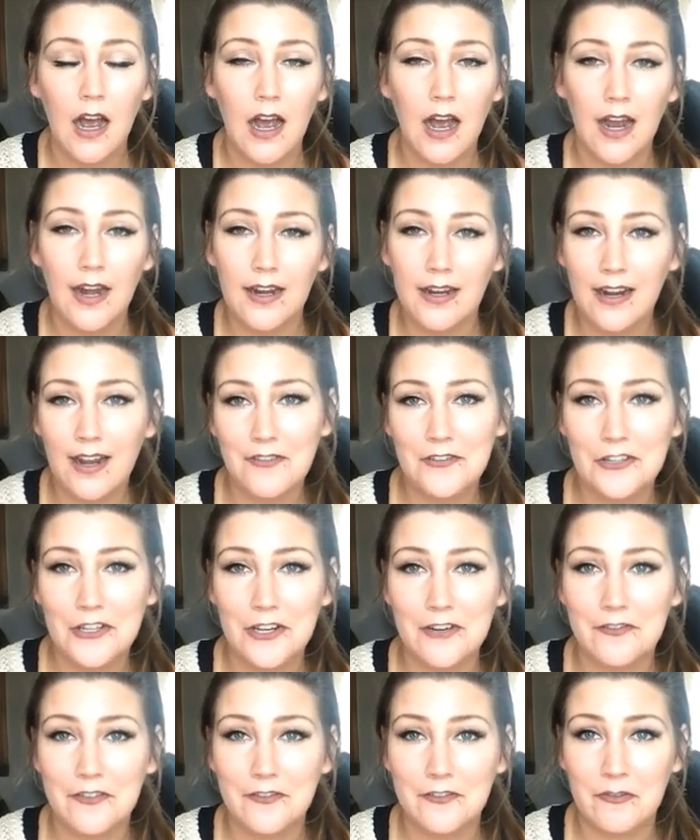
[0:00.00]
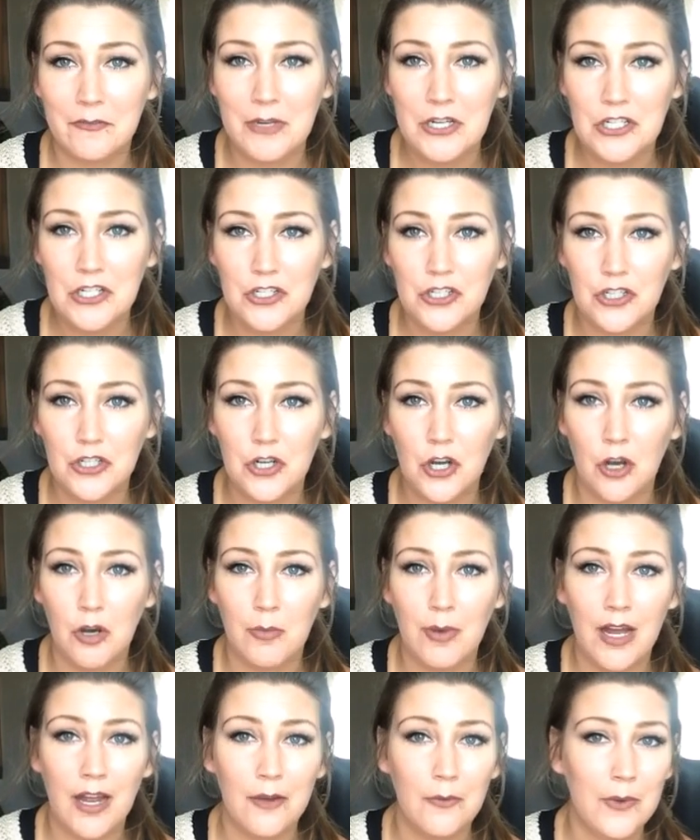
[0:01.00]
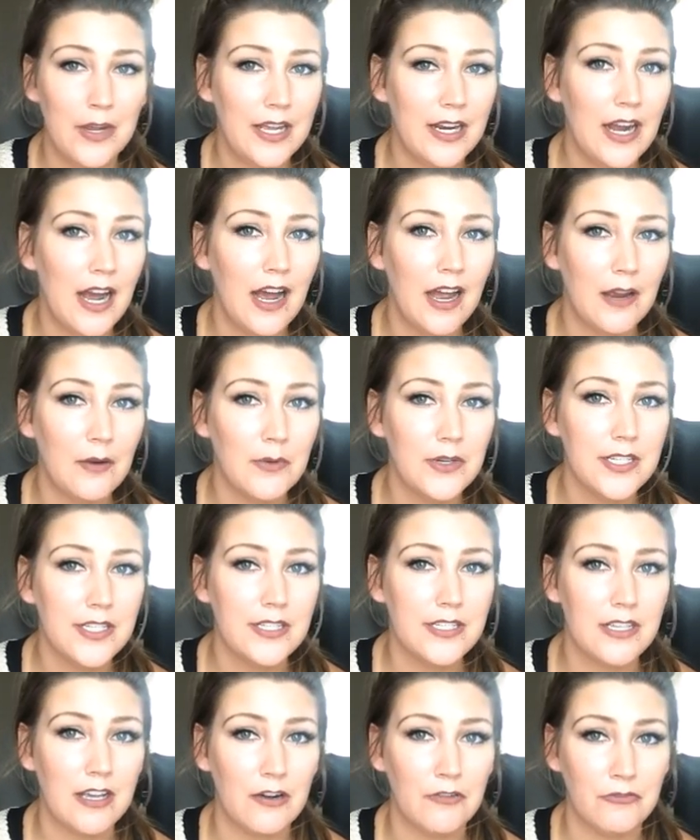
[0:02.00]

I didn't have a lot of information to go by when I was